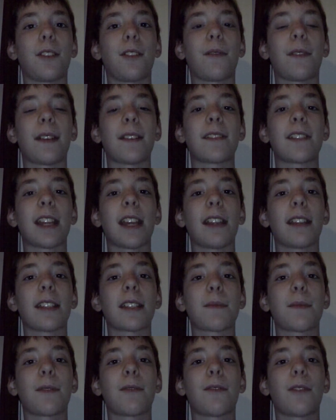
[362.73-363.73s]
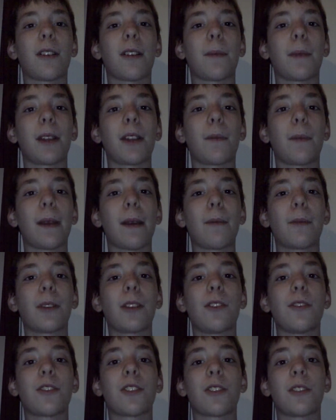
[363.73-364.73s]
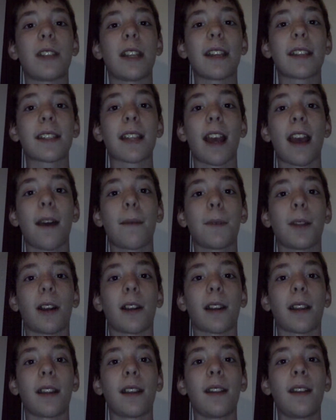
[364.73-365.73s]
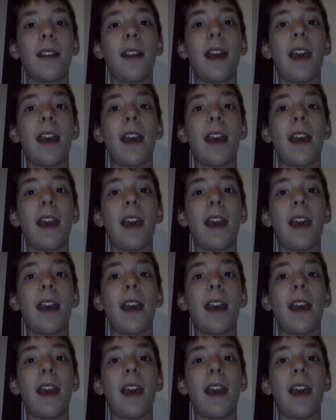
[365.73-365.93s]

know if I say this before, but you'll be able to use your DSiHub login,